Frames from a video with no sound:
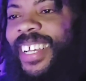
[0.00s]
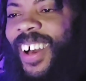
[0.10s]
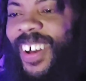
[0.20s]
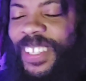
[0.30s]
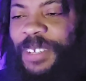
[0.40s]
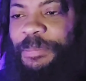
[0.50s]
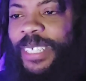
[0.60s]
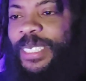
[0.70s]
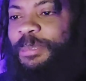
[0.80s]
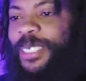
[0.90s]
Oh, the
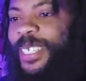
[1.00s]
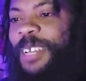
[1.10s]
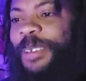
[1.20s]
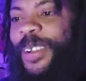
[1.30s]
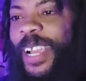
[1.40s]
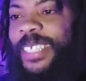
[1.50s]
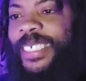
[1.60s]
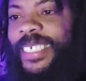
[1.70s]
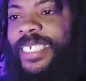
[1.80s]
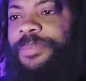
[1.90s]
mix-ups are going to be crazy.
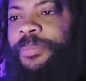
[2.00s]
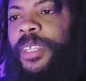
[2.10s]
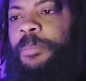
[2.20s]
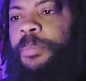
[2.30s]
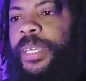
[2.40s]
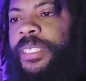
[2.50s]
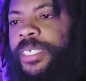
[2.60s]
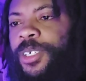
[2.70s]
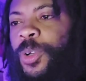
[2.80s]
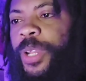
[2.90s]
It says, me,
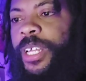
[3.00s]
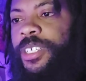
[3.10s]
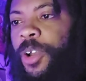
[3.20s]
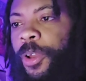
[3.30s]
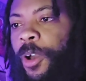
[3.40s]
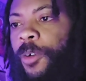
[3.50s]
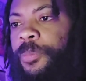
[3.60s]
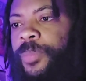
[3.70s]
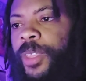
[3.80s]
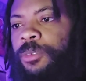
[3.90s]
Sukuna, and Todo.
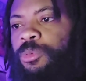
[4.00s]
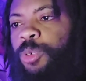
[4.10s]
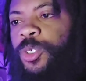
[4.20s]
We're